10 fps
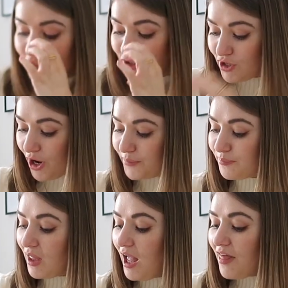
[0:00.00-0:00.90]
So,
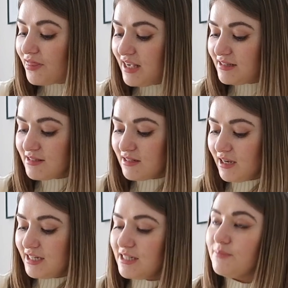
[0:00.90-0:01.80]
this is an
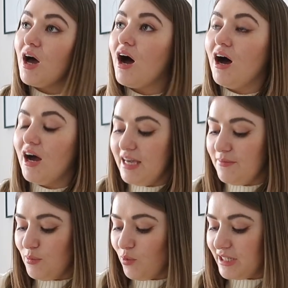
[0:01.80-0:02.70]
item that I
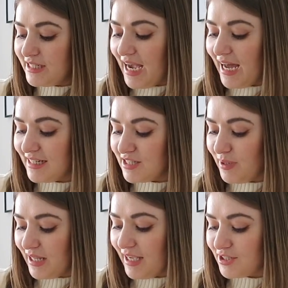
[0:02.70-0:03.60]
have been wanting to add into
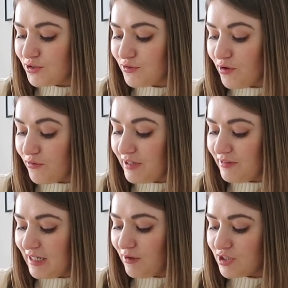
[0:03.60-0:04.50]
my collection for a really,
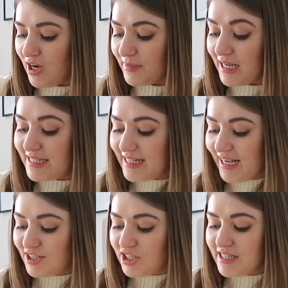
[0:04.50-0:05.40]
really long time. And I did
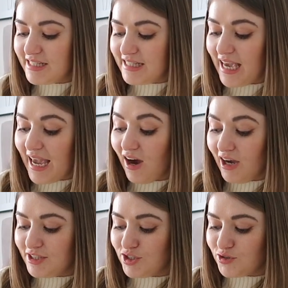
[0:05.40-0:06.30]
actually see a
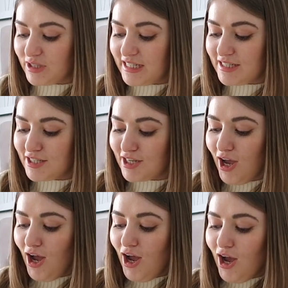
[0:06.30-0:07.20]
high street
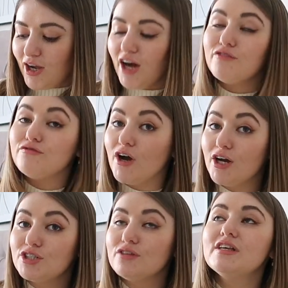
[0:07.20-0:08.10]
kind of
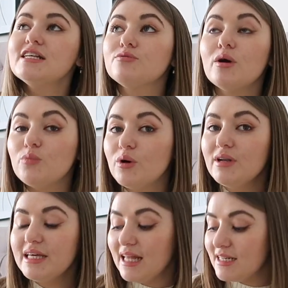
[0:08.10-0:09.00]
version of this. So I will
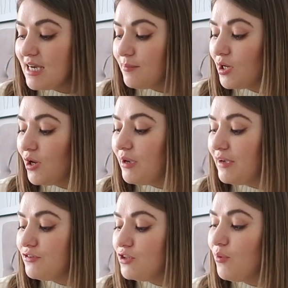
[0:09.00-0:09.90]
link that down below
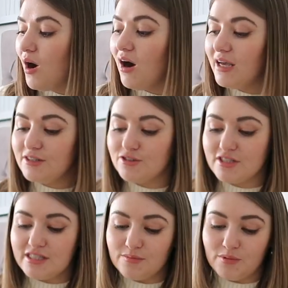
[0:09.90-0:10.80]
if you are
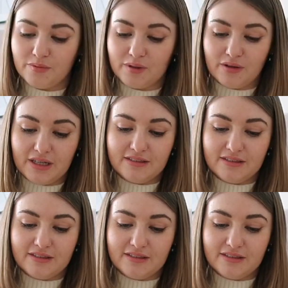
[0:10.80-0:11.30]
interested. What have you got here?